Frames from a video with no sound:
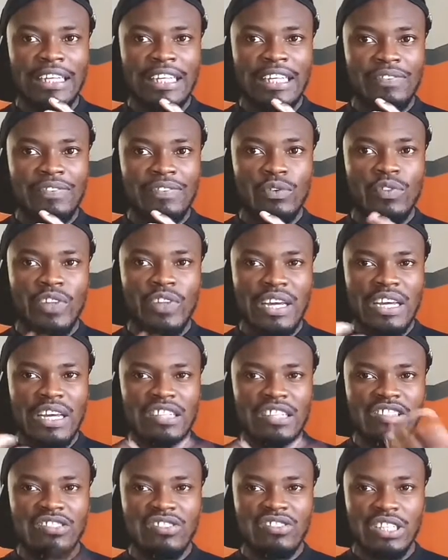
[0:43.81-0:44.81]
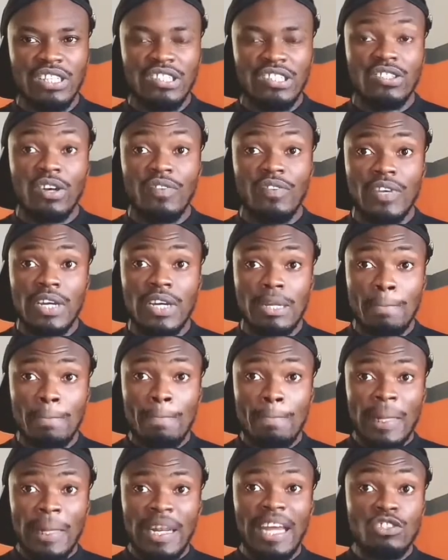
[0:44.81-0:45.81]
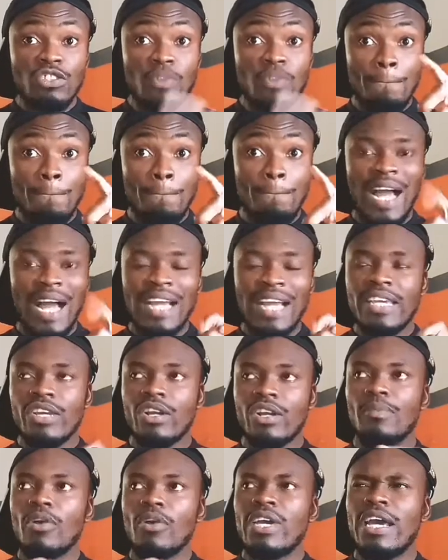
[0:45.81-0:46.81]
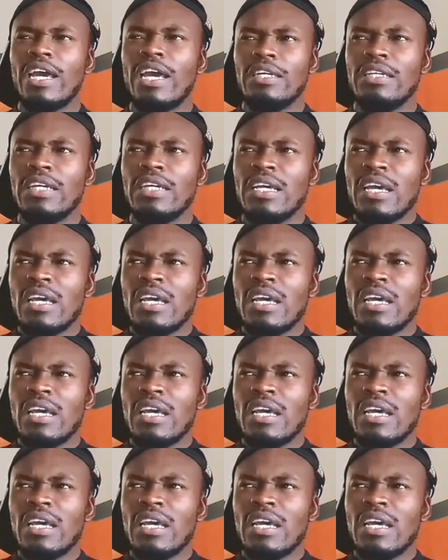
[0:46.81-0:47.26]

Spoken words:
give you the insights of it, to back it up. Okay,